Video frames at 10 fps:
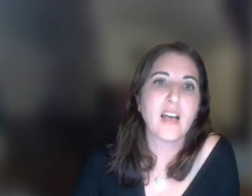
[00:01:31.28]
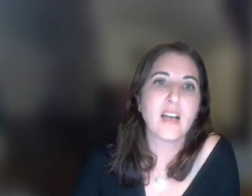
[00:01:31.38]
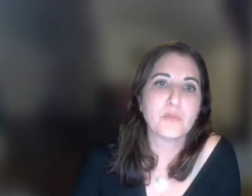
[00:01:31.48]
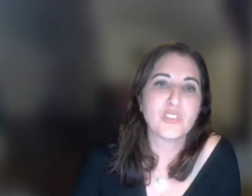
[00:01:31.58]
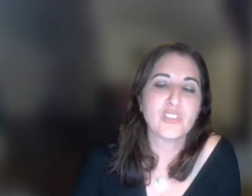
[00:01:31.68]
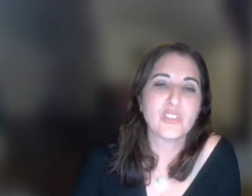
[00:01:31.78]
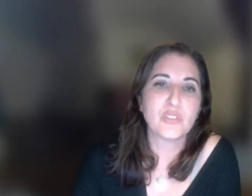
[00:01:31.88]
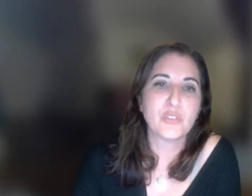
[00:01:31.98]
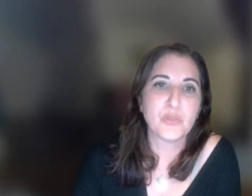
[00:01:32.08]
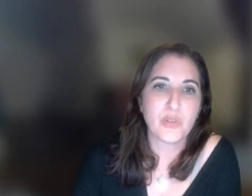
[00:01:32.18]

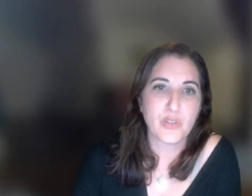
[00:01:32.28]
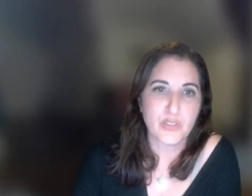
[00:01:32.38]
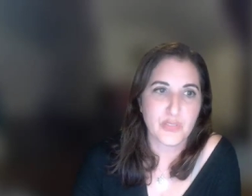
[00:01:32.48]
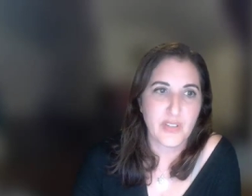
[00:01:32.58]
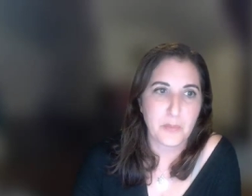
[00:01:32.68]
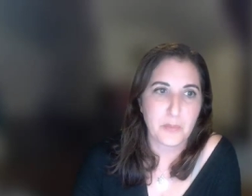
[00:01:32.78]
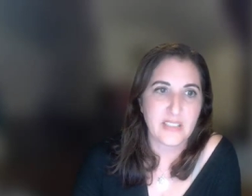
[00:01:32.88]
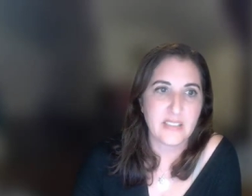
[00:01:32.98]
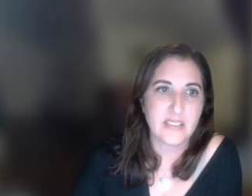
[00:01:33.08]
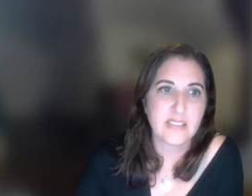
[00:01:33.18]
to those
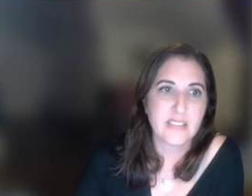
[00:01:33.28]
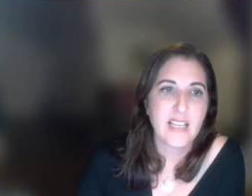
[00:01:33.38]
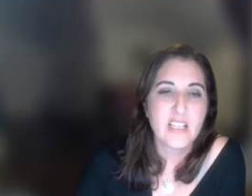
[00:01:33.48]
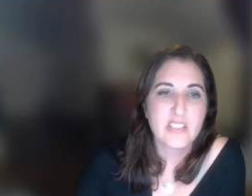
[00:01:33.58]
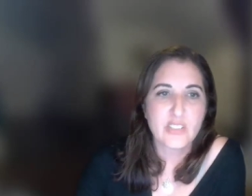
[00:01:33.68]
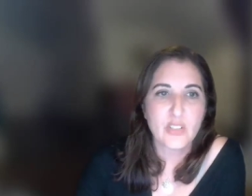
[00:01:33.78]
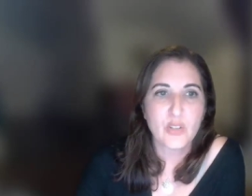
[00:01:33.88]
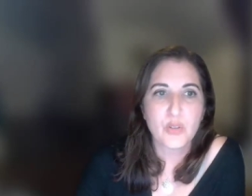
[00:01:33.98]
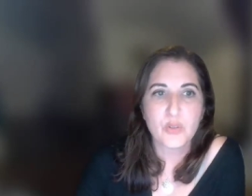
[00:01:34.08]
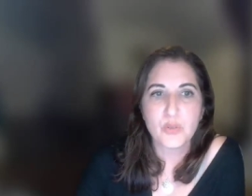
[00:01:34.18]
families.
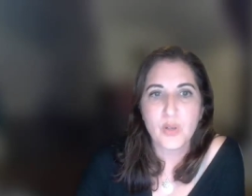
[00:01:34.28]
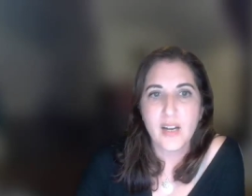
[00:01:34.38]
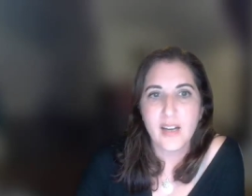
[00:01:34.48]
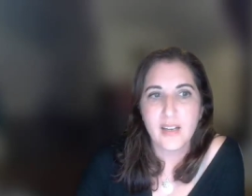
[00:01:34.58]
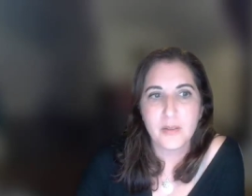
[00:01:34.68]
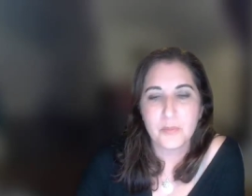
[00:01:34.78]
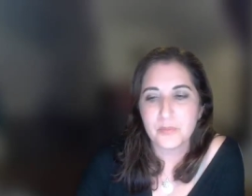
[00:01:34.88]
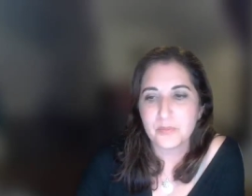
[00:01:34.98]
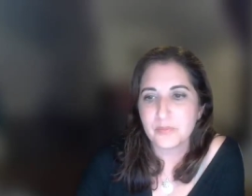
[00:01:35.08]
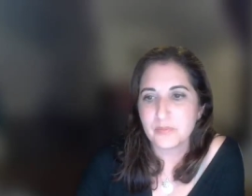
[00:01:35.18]
So
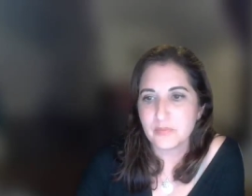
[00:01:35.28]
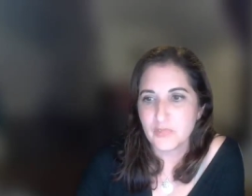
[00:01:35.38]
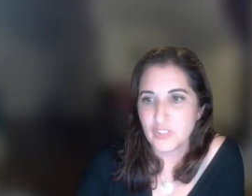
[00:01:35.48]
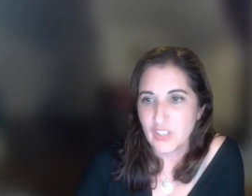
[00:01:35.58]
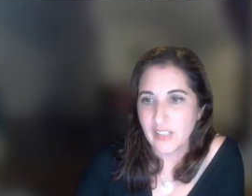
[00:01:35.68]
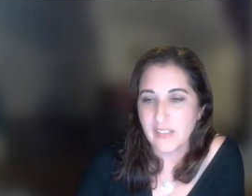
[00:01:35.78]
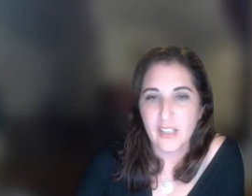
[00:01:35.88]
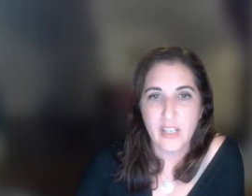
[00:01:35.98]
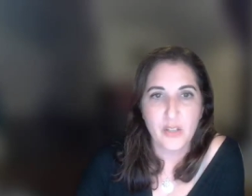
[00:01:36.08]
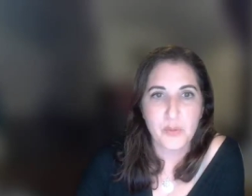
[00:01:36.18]
check
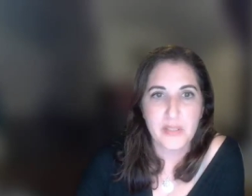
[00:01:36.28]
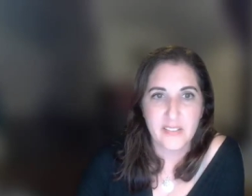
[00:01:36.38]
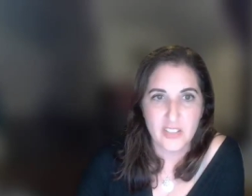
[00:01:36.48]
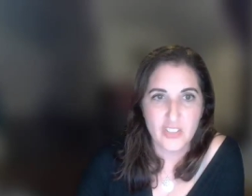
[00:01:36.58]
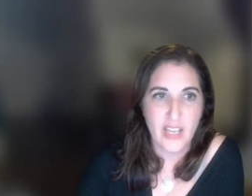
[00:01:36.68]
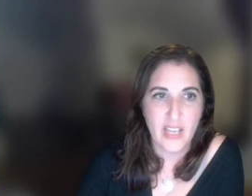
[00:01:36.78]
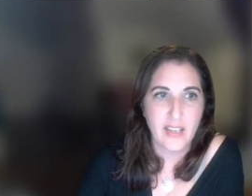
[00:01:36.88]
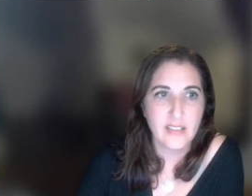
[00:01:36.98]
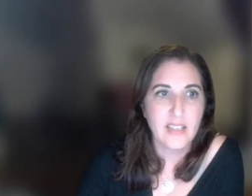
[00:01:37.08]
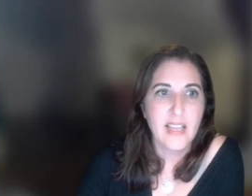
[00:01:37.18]
that out in the
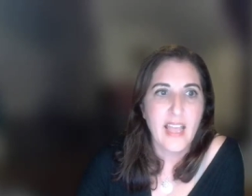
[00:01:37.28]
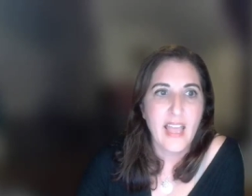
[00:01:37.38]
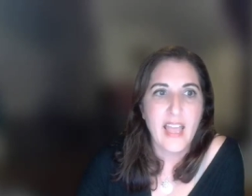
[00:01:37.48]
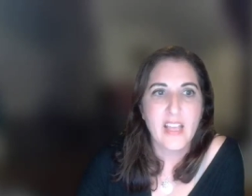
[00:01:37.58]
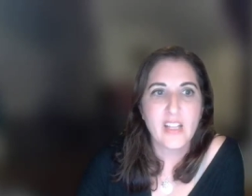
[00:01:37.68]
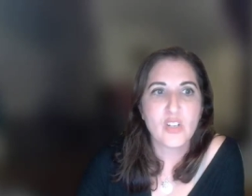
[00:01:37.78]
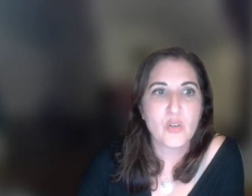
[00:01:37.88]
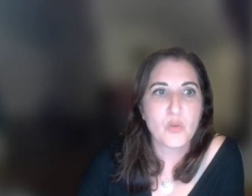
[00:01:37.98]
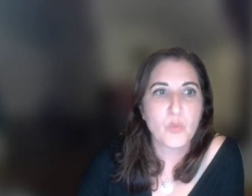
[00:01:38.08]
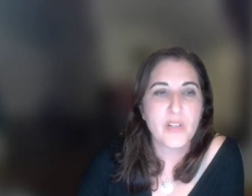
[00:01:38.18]
chat. And
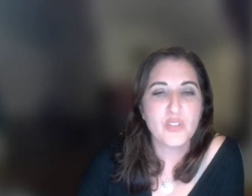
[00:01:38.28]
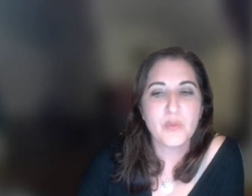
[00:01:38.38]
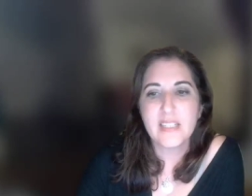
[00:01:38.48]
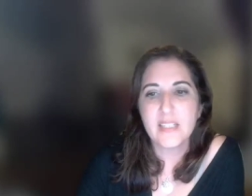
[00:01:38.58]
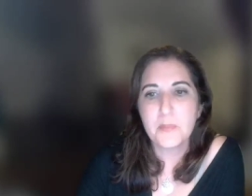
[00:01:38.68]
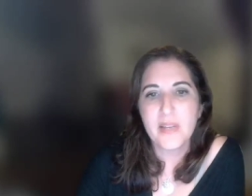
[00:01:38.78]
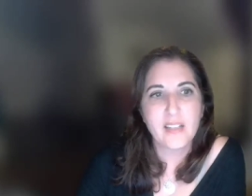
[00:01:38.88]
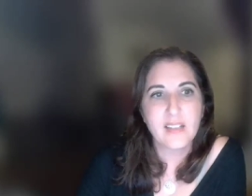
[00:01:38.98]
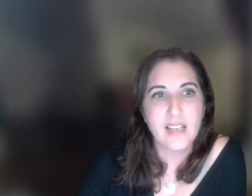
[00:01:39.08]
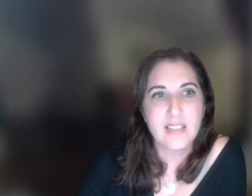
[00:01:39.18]
when you
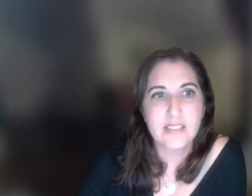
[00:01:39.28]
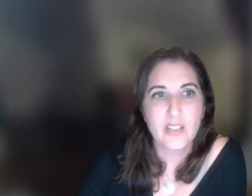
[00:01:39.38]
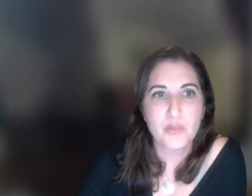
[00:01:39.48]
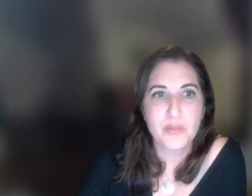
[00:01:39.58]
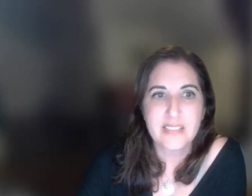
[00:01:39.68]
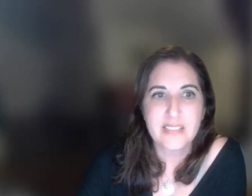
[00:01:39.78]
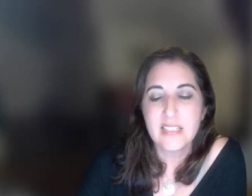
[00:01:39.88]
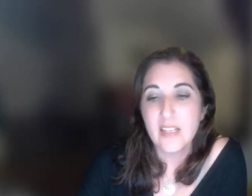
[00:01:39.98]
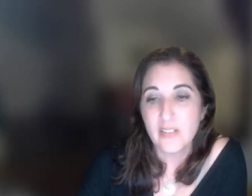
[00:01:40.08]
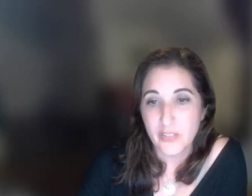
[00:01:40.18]
email us a
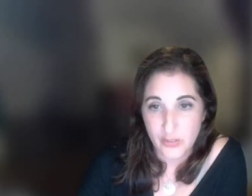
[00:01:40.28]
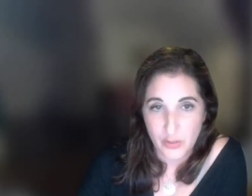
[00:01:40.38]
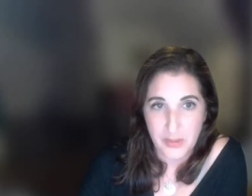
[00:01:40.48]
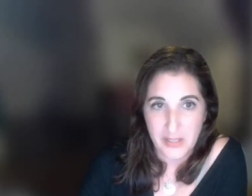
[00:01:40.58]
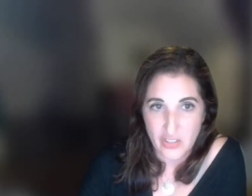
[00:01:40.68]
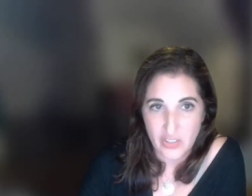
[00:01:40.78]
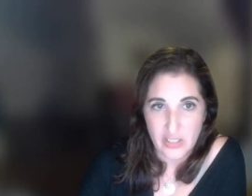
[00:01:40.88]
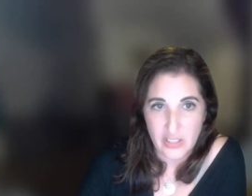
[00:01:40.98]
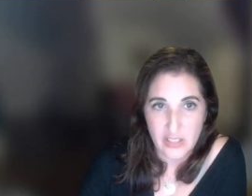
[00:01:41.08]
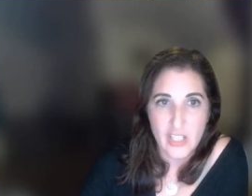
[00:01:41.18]
receipt of your
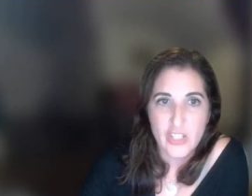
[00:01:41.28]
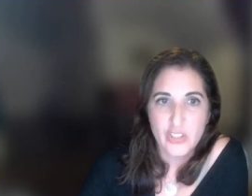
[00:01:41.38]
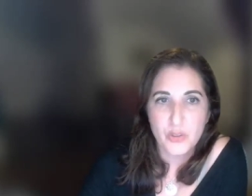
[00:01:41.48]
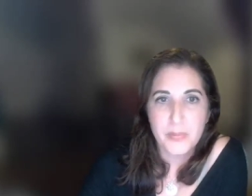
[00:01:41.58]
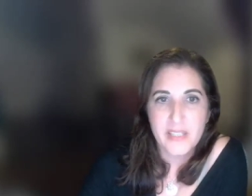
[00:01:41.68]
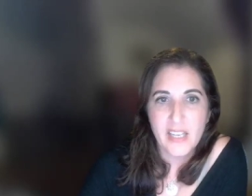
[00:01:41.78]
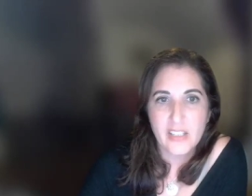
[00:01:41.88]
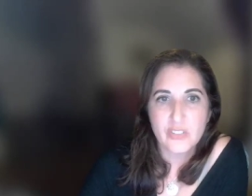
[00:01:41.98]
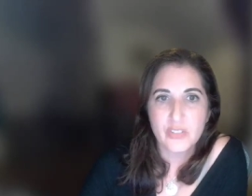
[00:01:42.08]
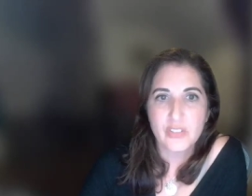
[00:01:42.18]
donation, you'll be
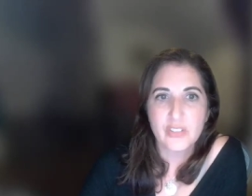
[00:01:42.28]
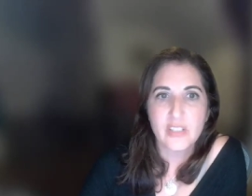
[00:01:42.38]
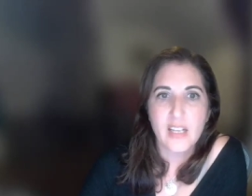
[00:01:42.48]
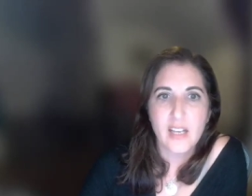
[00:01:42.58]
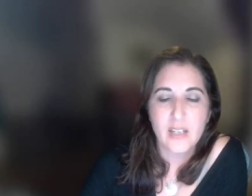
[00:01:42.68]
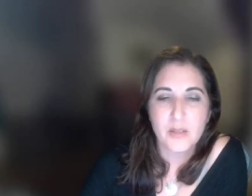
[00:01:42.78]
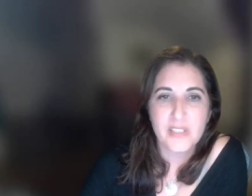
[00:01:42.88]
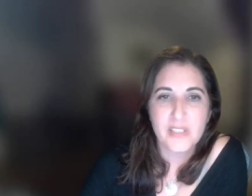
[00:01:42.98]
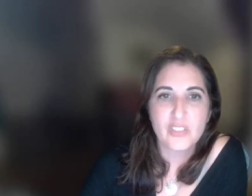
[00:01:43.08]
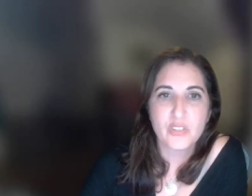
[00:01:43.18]
entered
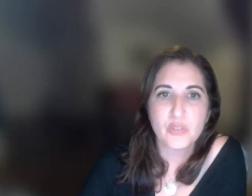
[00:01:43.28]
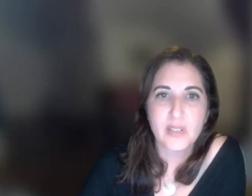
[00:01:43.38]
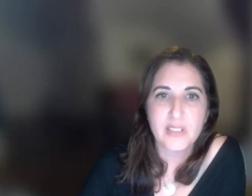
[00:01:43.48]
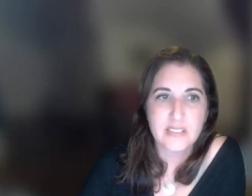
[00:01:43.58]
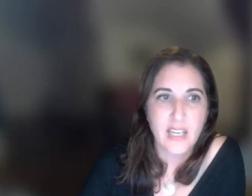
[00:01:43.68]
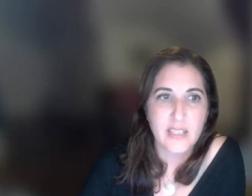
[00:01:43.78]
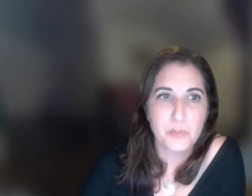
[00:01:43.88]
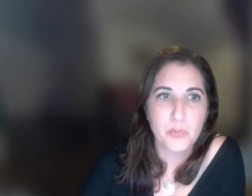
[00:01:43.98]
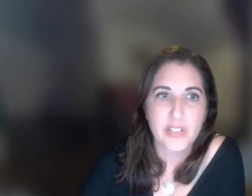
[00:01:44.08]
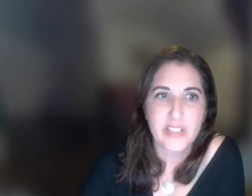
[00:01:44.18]
into a
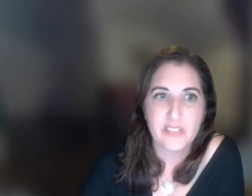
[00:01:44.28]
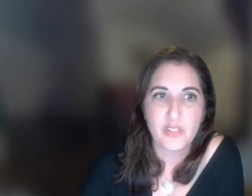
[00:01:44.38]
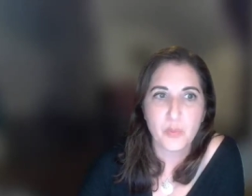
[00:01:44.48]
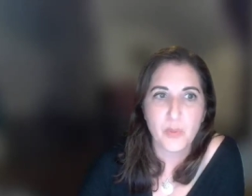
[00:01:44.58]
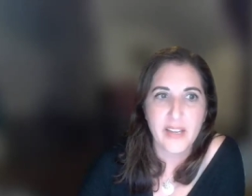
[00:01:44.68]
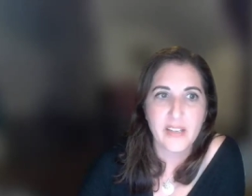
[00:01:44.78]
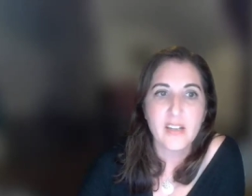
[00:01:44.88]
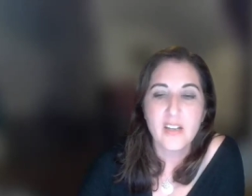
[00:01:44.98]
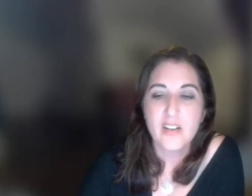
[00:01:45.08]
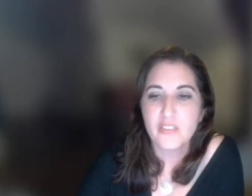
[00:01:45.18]
signed book giveaway